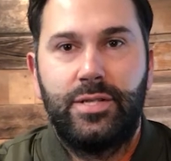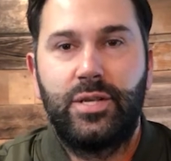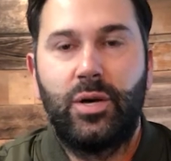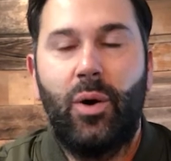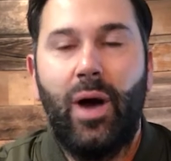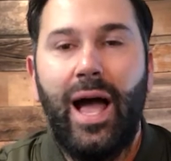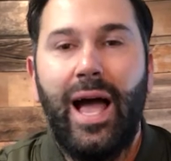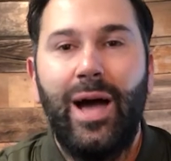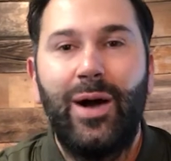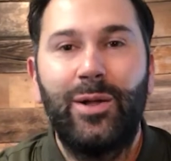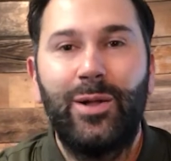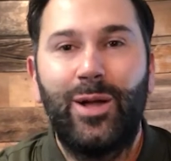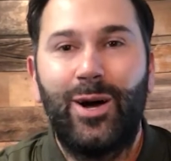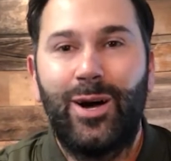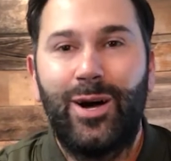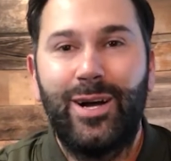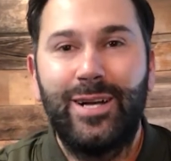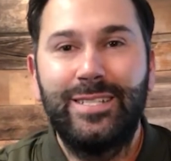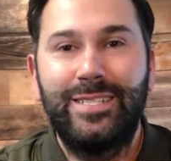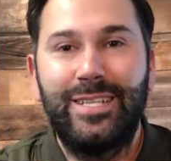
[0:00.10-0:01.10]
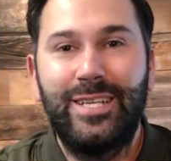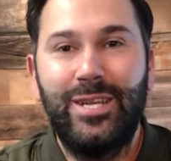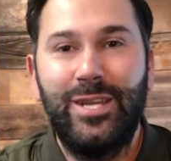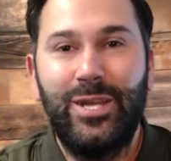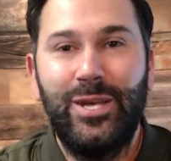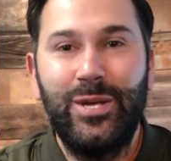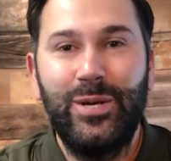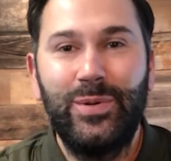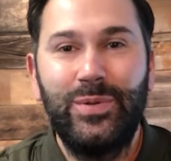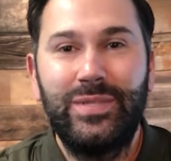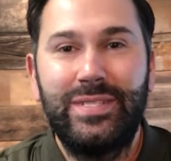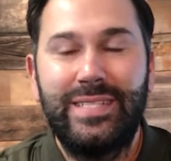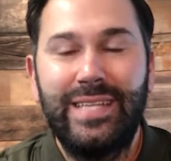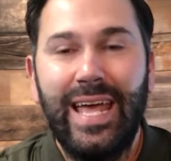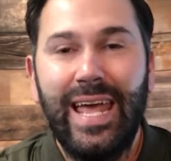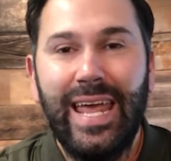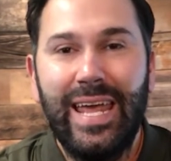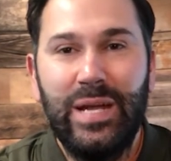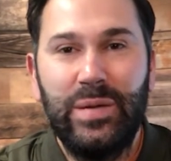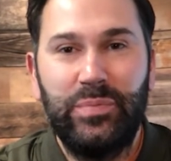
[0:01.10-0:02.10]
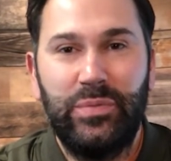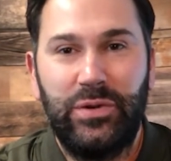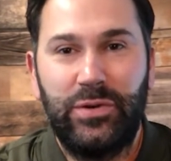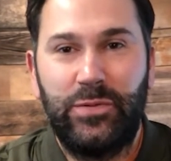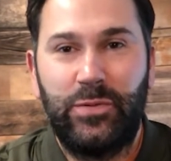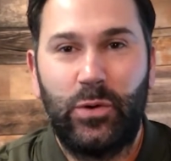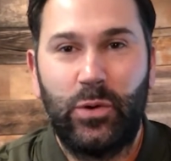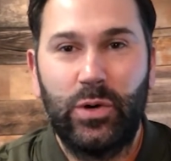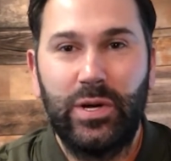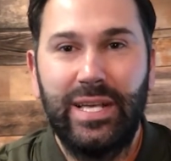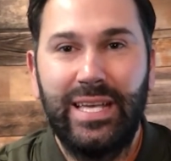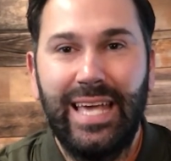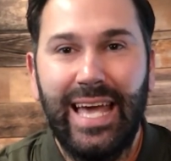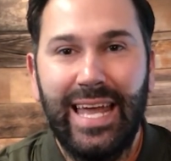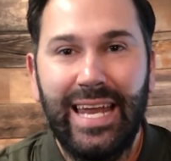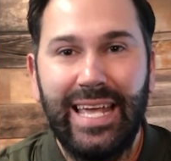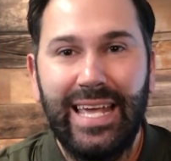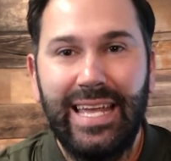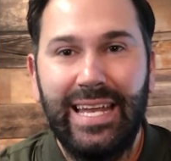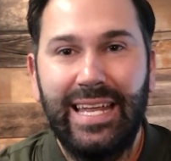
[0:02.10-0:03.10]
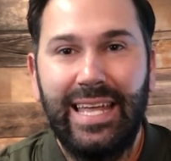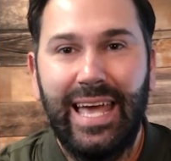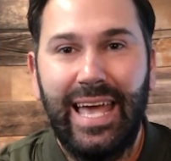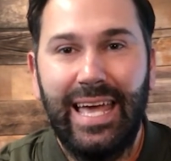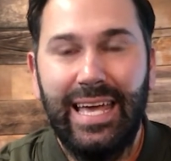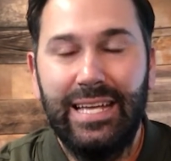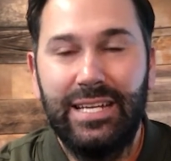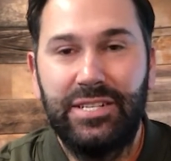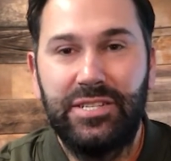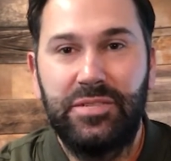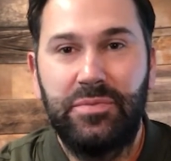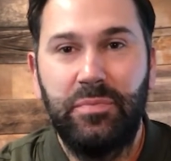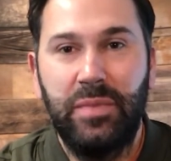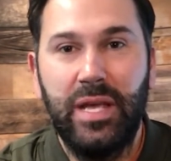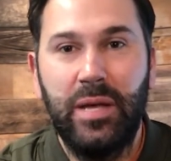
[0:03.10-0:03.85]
So how long did you date before getting engaged?